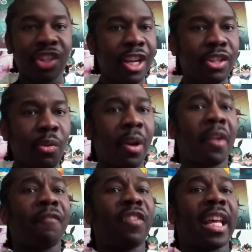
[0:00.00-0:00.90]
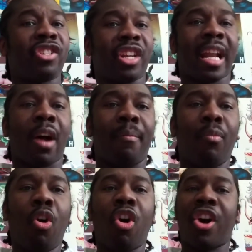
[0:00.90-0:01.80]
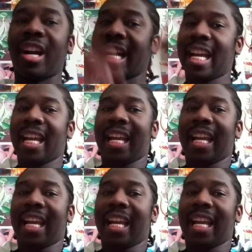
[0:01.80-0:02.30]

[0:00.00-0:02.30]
6 in order to flesh it out more.